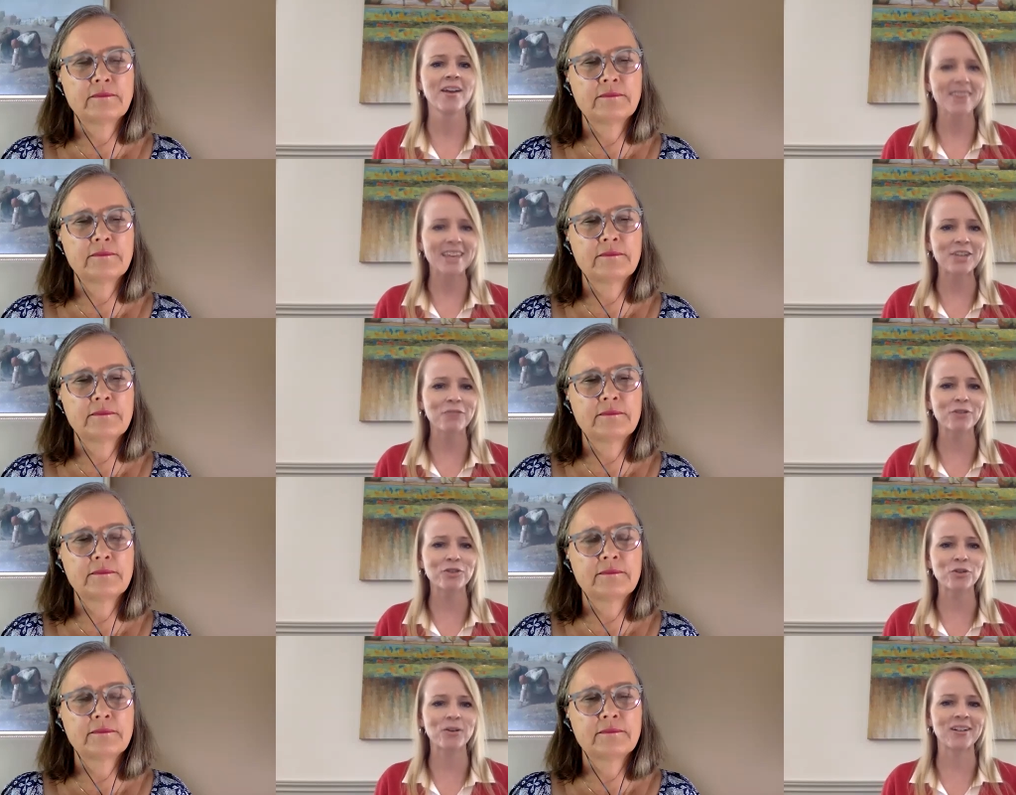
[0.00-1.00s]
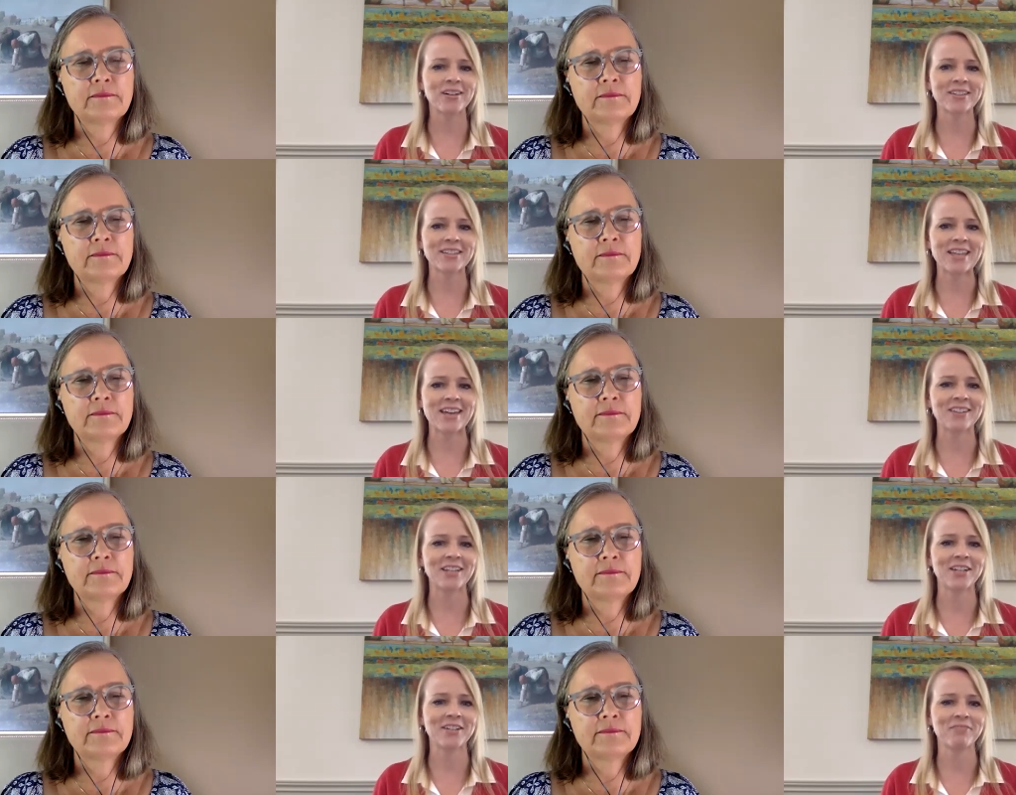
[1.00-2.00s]
Speaker 1: thank you for joining us again,
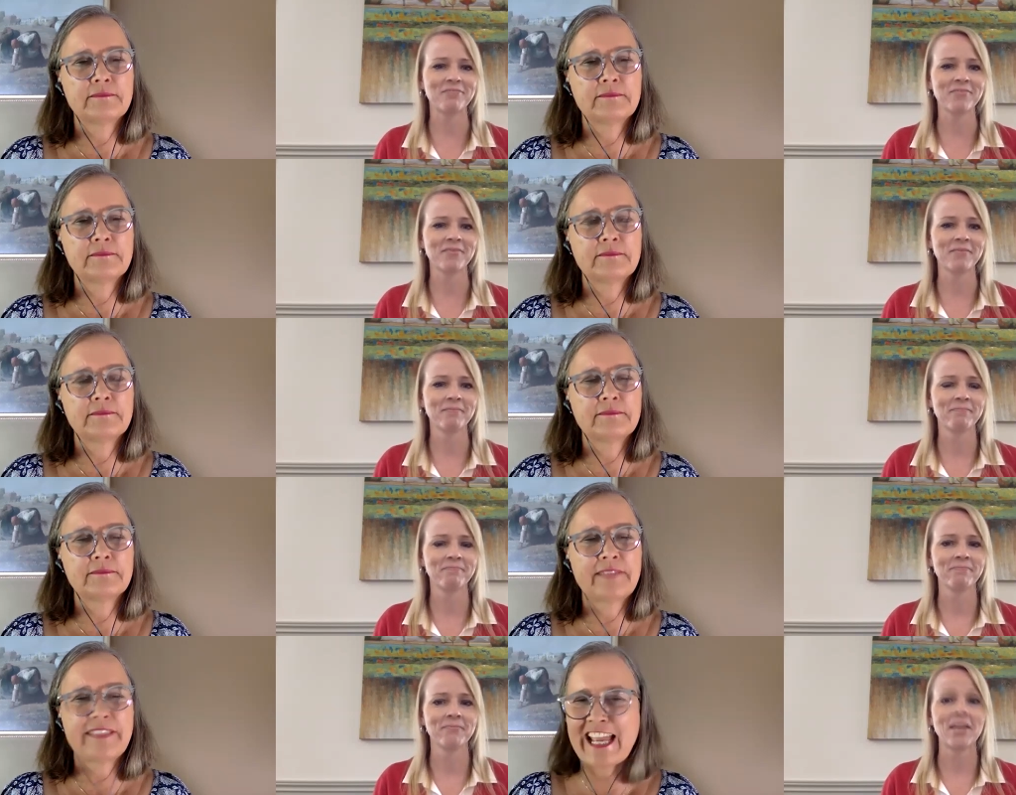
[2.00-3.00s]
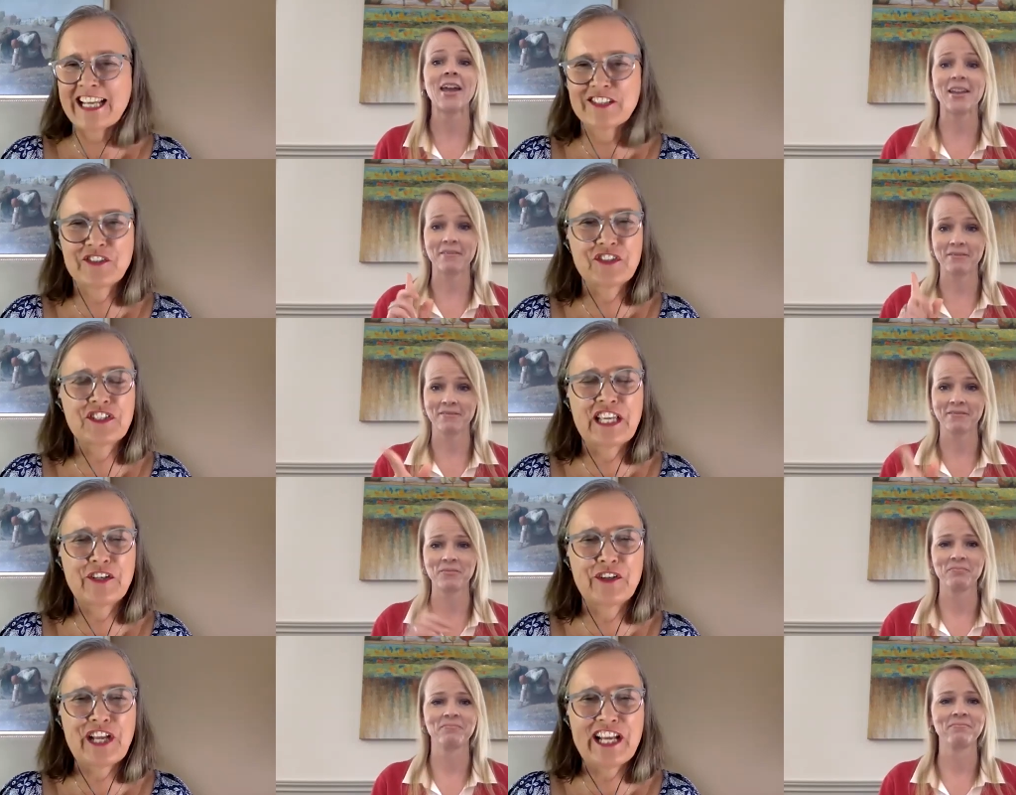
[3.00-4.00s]
Elaine. Thanks.
Speaker 2: Just get
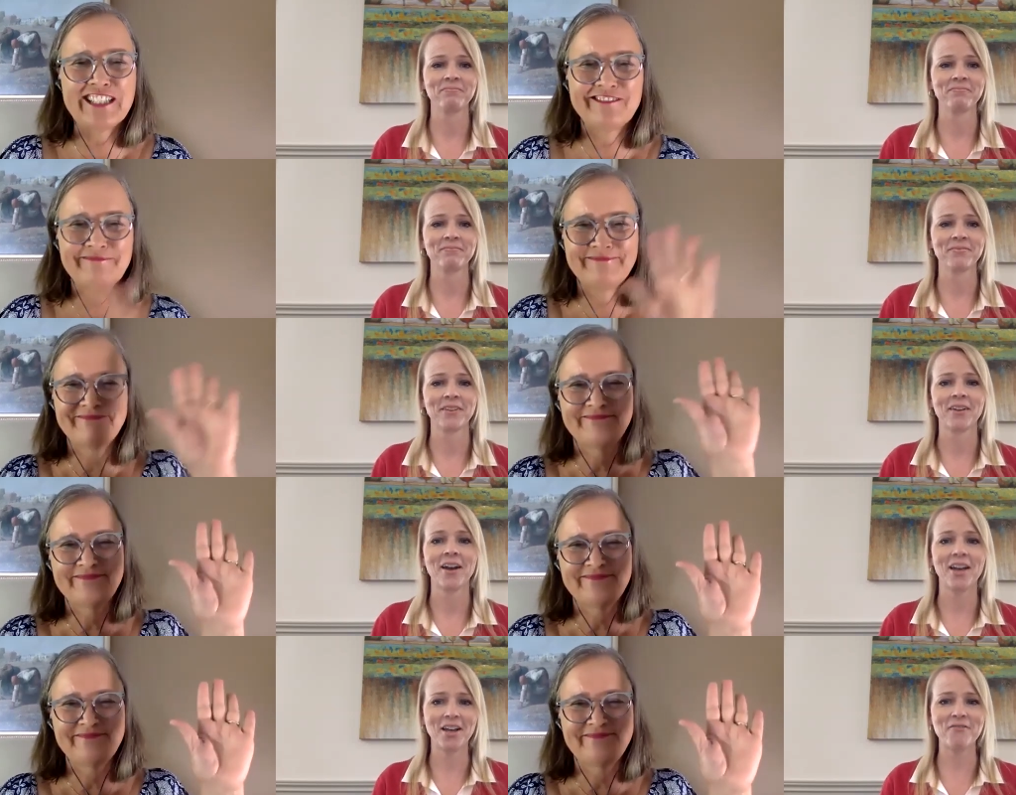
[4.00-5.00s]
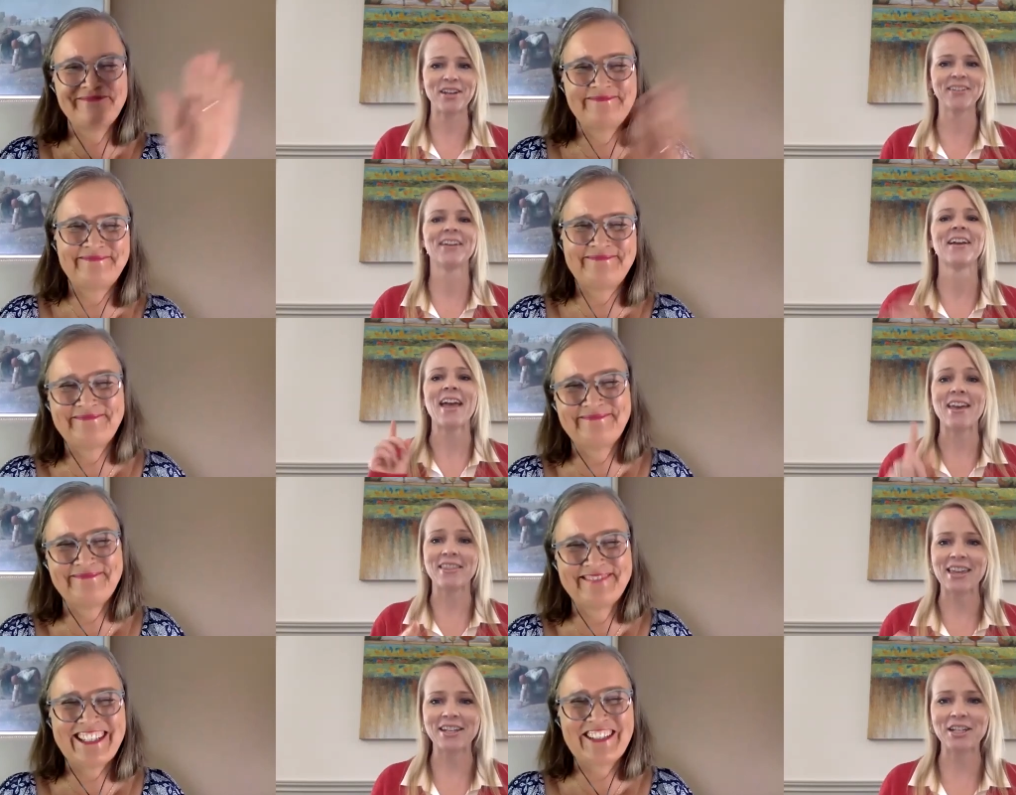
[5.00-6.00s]
her done.
Speaker 1: I love it.
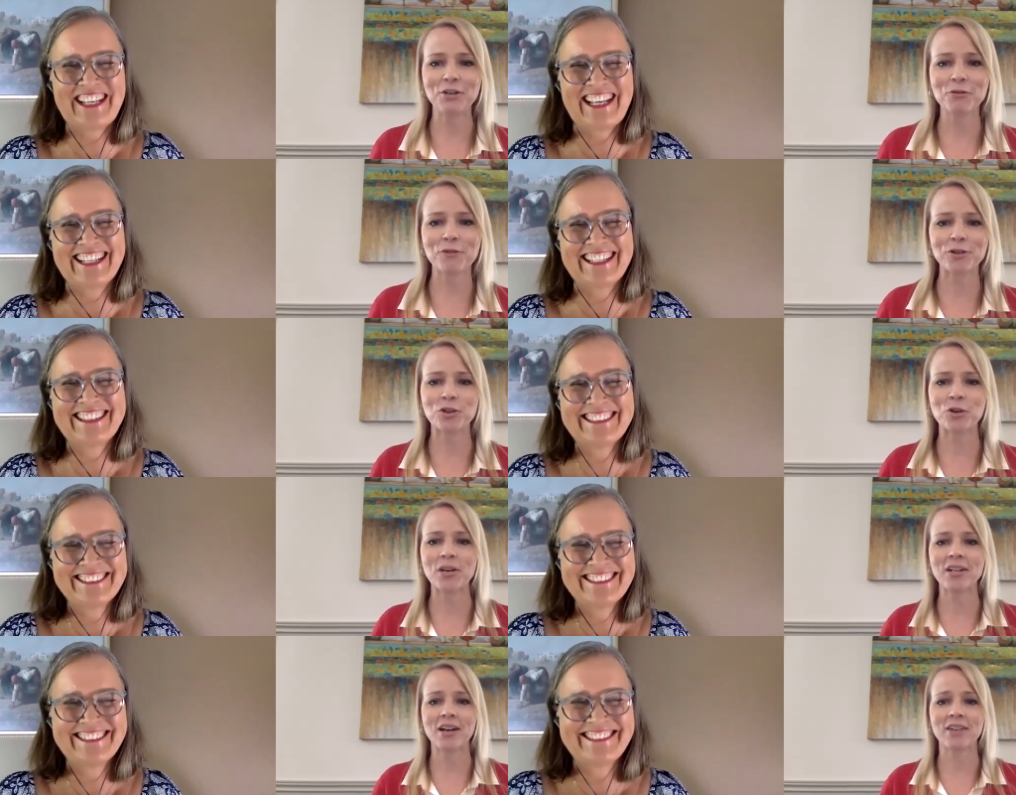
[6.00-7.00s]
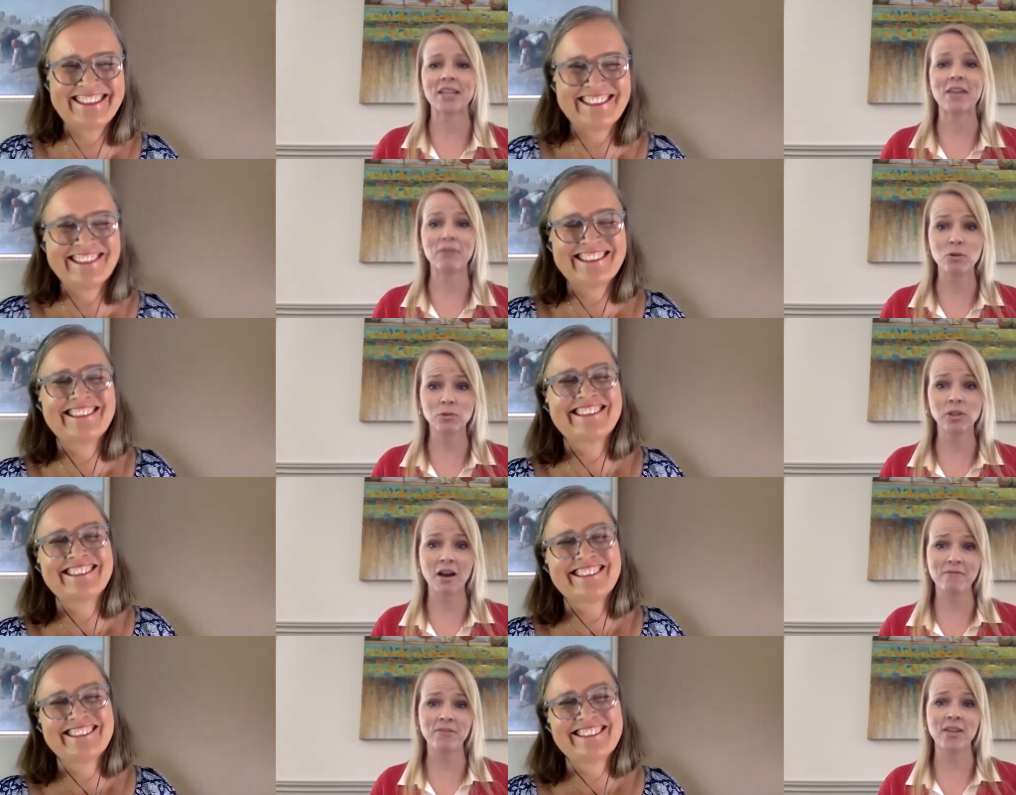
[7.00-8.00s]
And thank you for joining us. If you
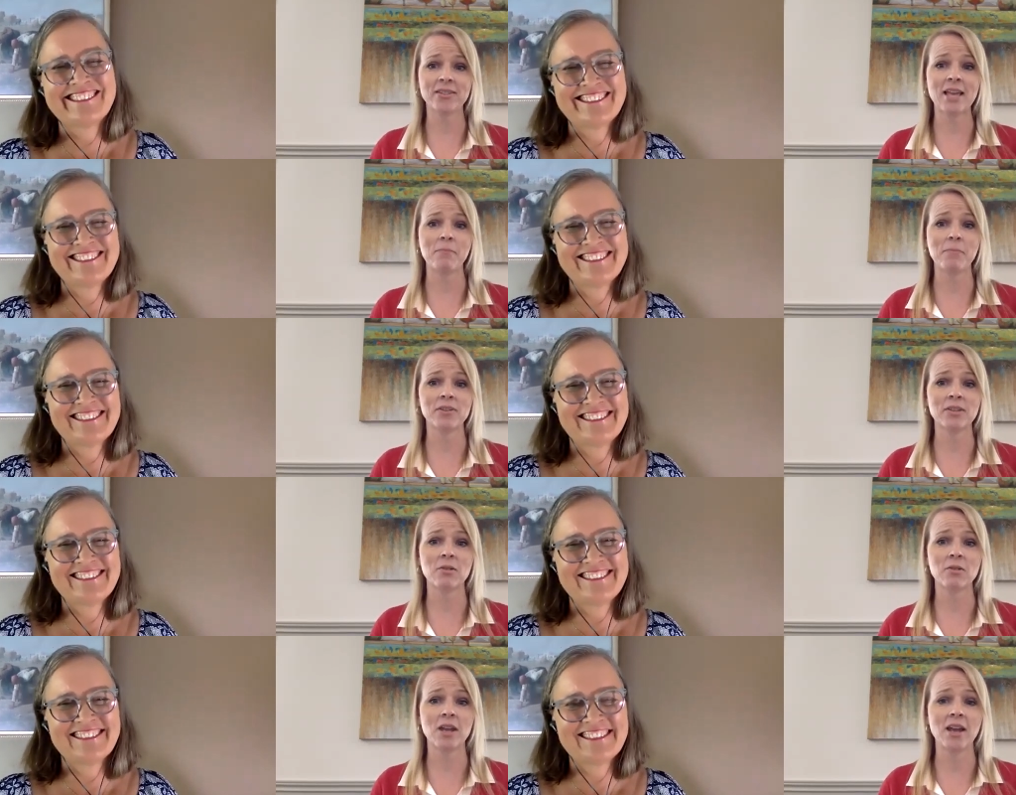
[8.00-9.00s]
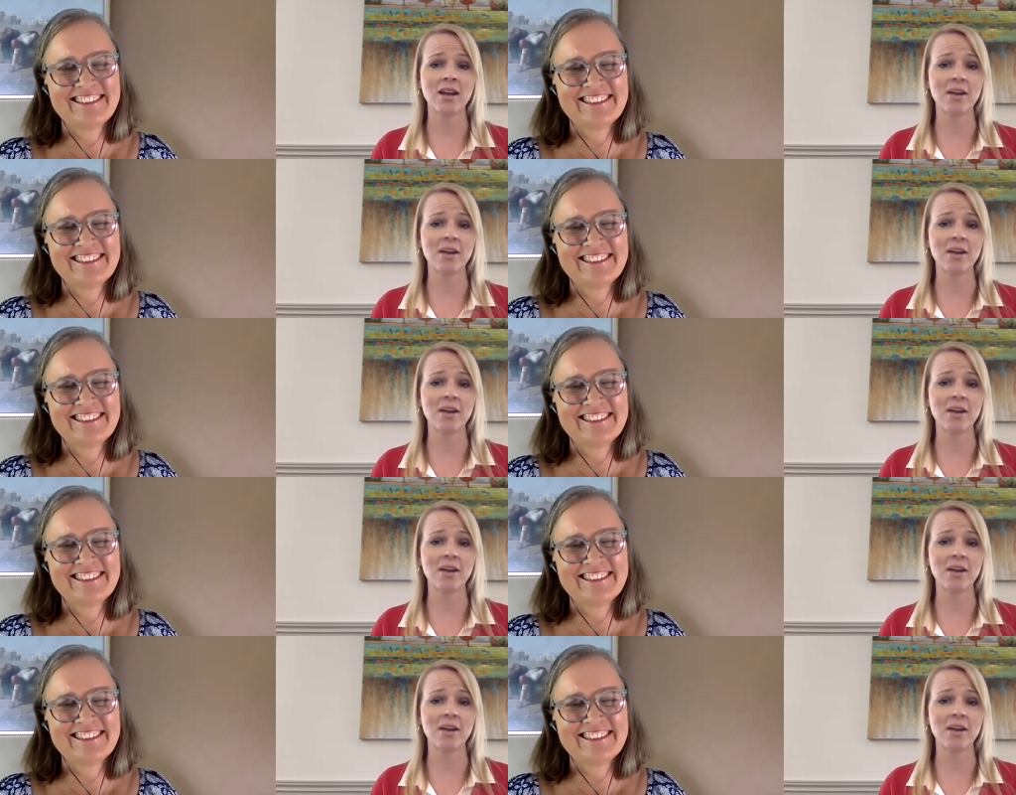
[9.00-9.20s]
love this episode, and